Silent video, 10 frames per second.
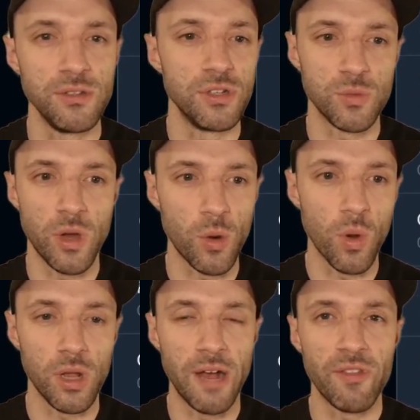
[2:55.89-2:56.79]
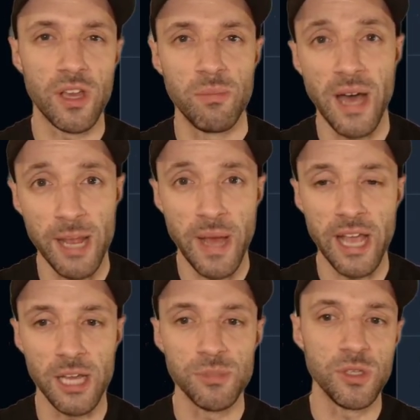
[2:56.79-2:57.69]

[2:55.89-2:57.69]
You just want to work off the combined backup.